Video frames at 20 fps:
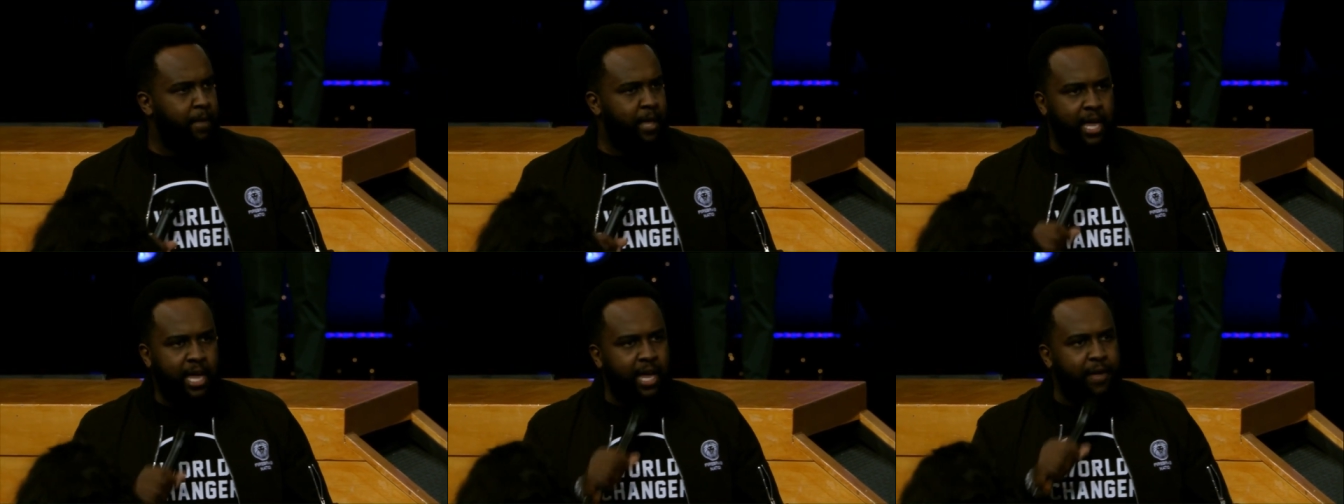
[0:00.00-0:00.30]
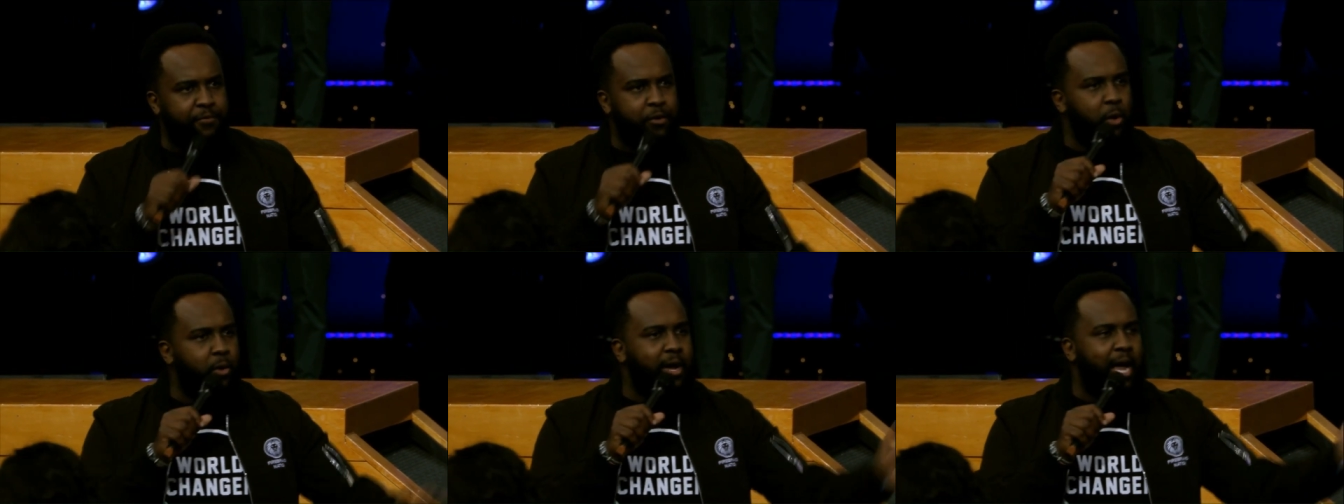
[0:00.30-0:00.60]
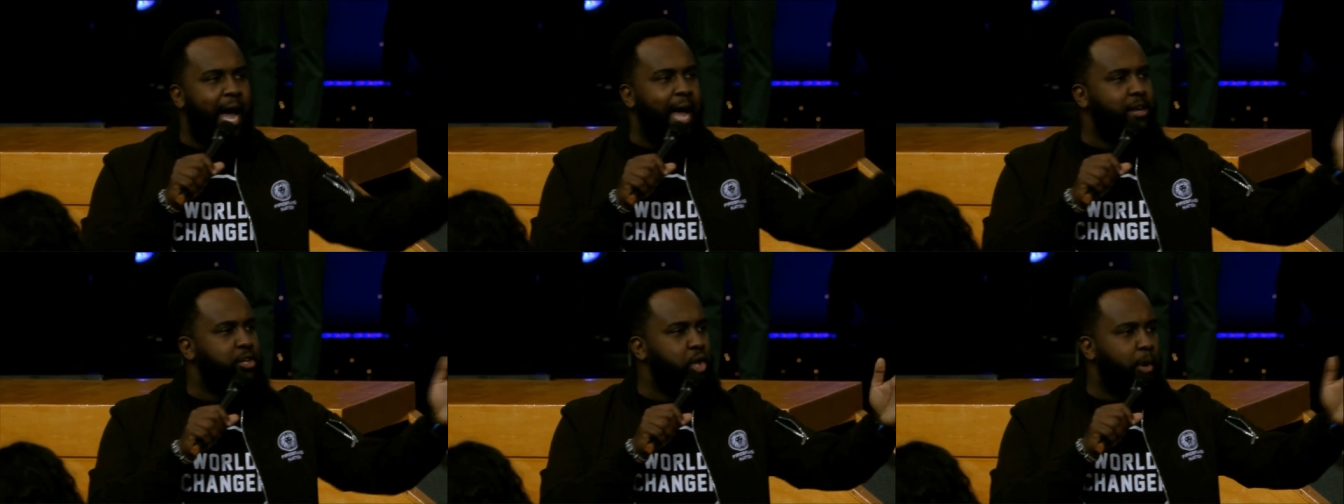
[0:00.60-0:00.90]
If you
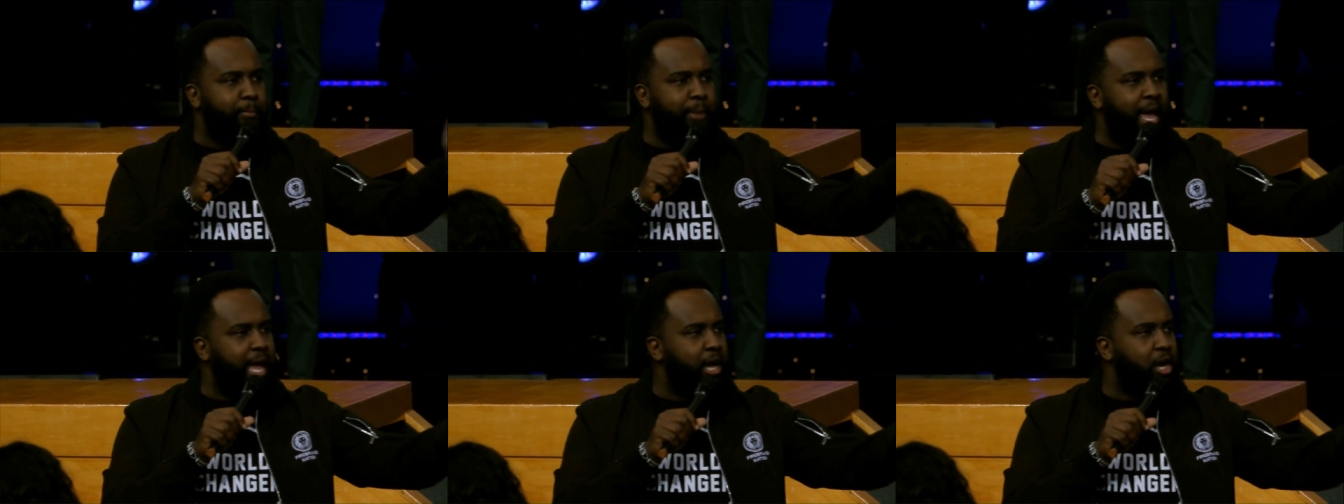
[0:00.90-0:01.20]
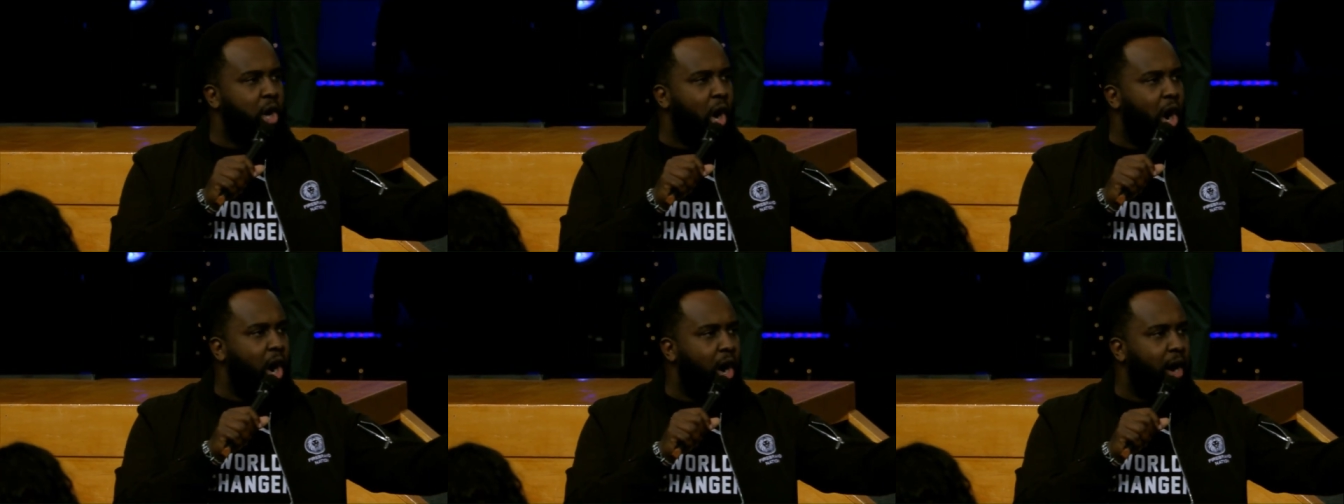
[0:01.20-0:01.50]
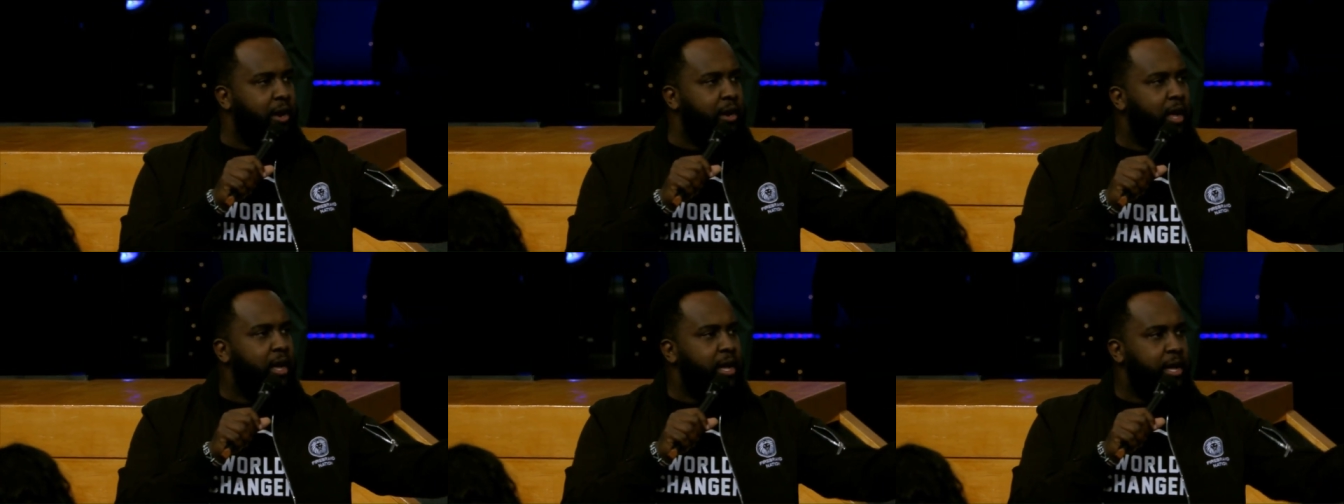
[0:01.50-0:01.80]
can't obey
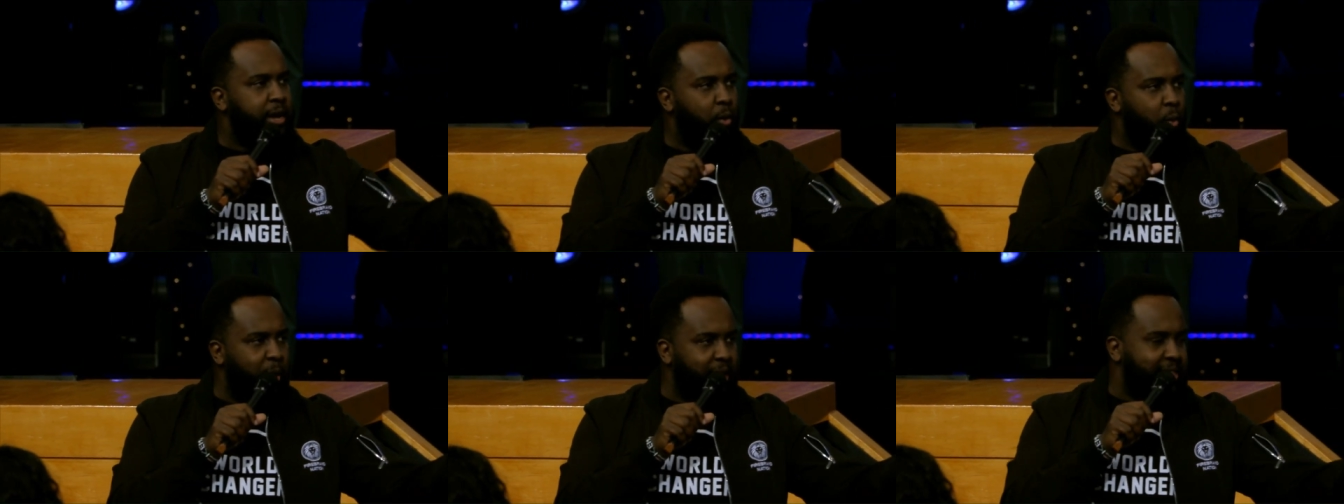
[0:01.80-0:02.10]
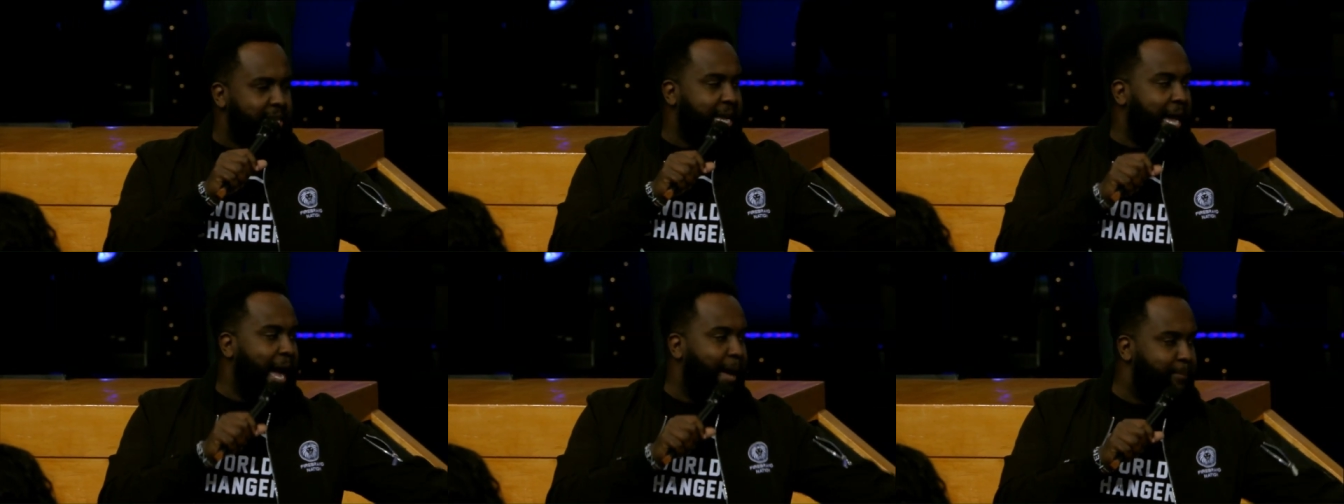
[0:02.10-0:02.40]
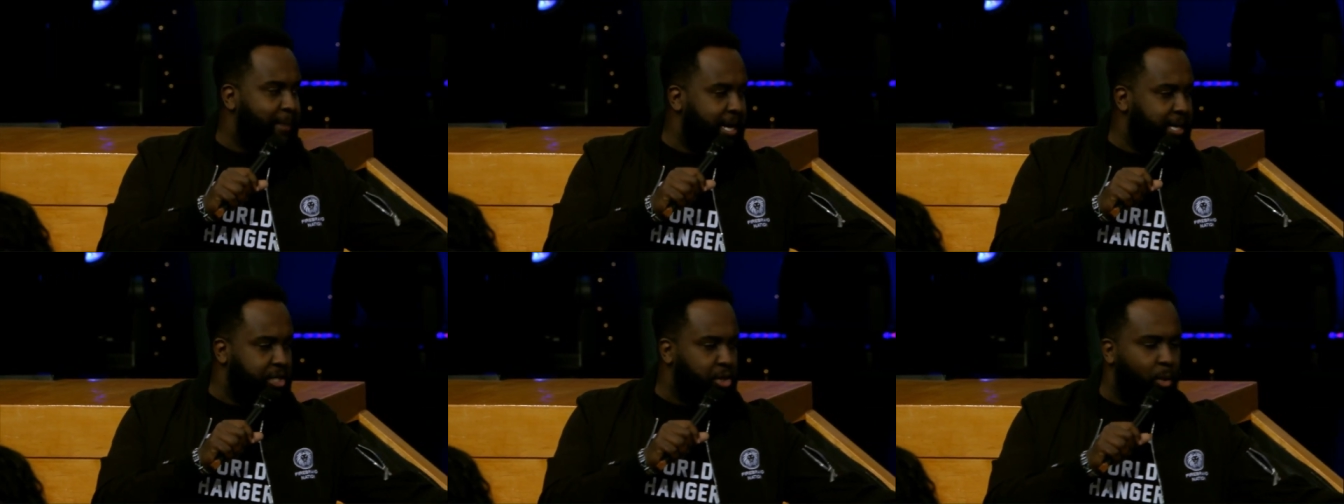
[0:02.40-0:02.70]
God with
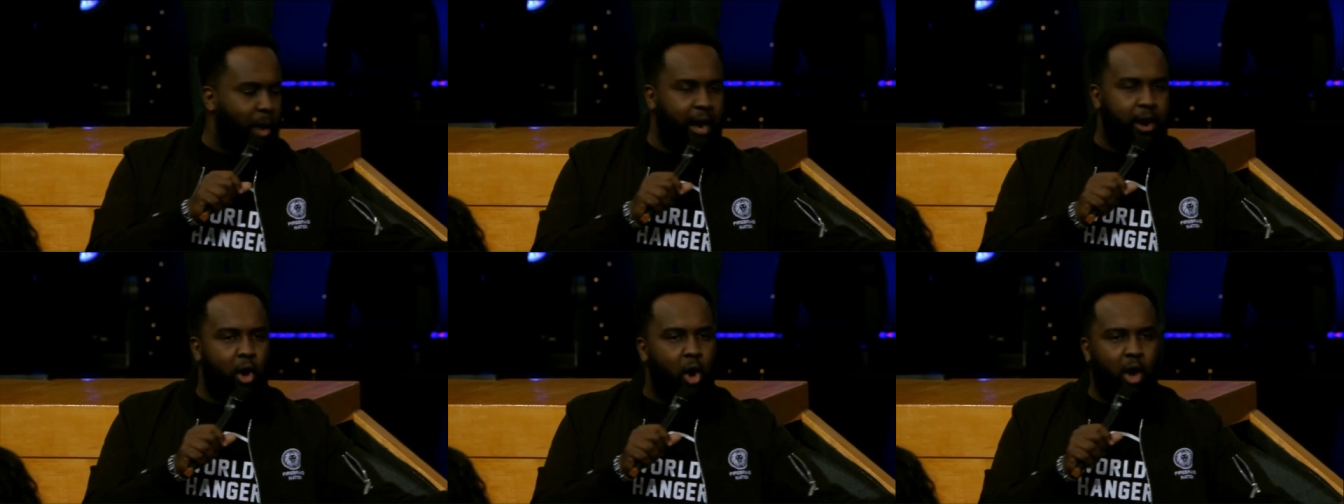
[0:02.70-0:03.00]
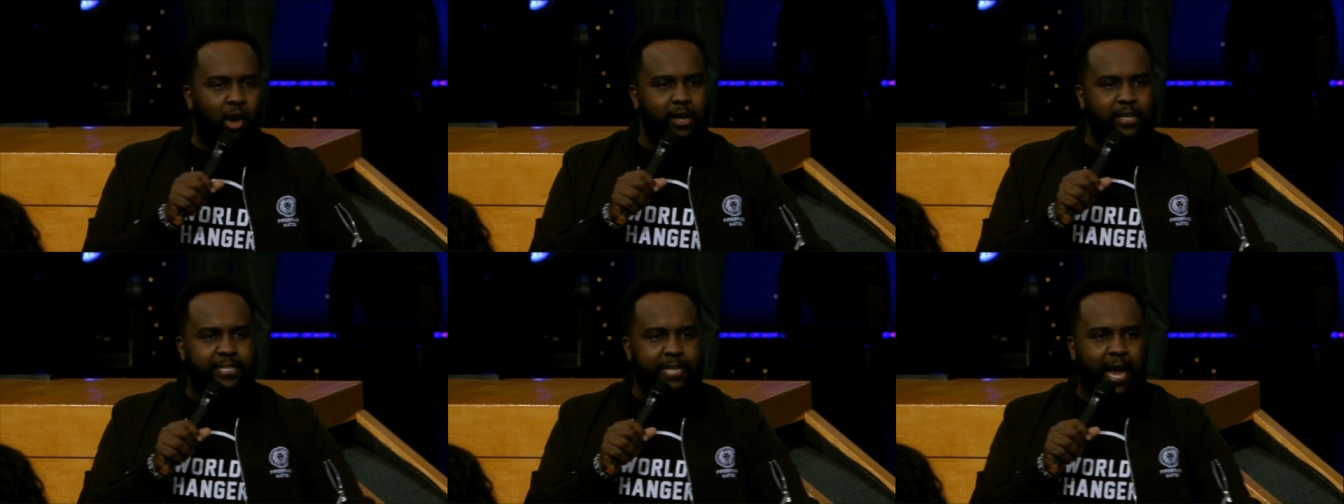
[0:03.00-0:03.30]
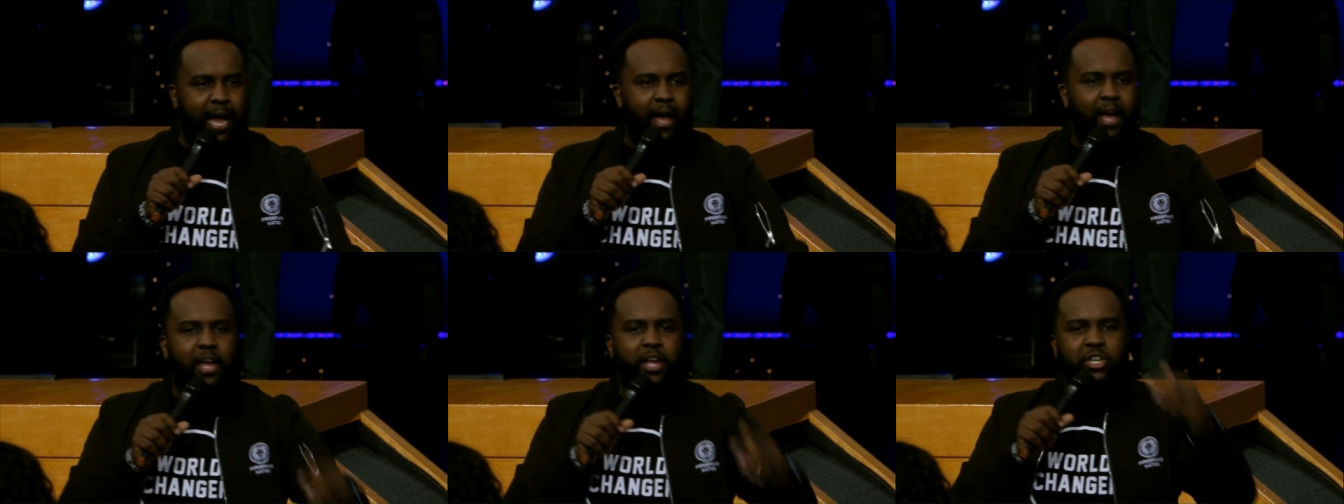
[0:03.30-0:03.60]
coming to an
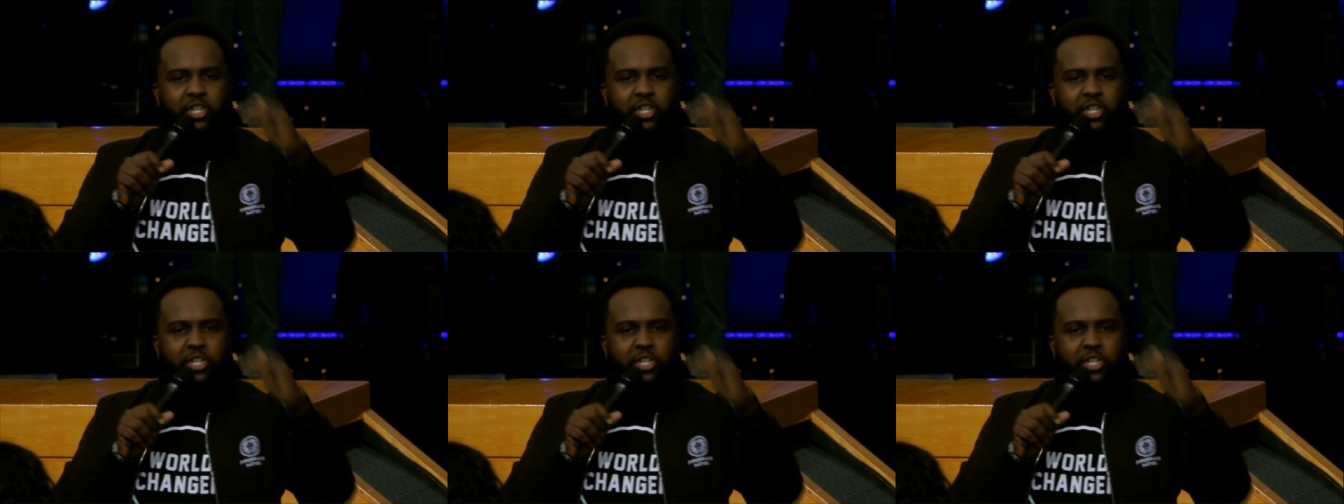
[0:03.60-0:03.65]
altar,